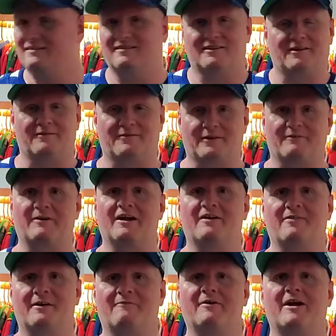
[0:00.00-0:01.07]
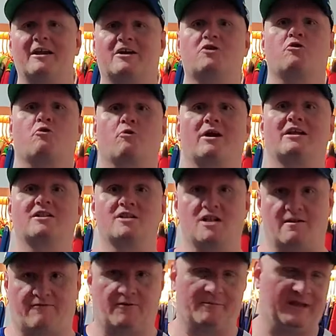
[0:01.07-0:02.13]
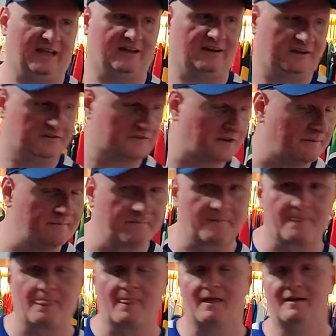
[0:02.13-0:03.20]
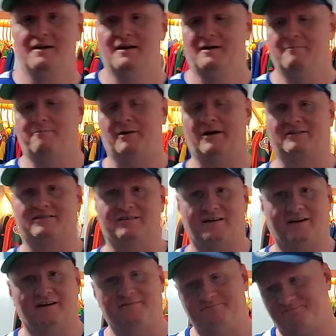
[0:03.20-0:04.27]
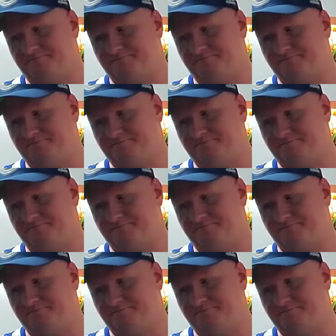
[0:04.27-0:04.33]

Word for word: They're they're very they're very cringe for me at least. But uh,